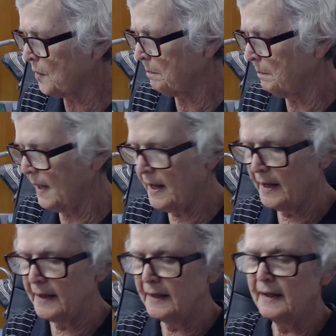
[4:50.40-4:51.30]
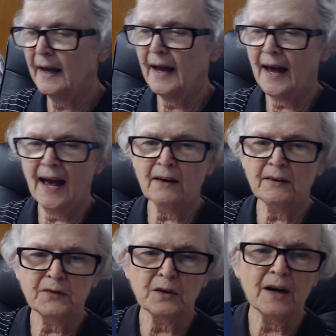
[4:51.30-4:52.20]
blood out
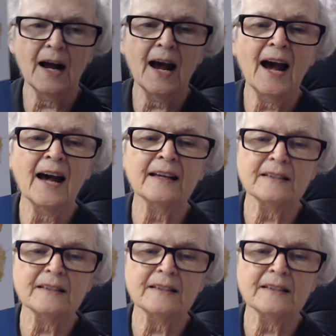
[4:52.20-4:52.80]
of your eyes.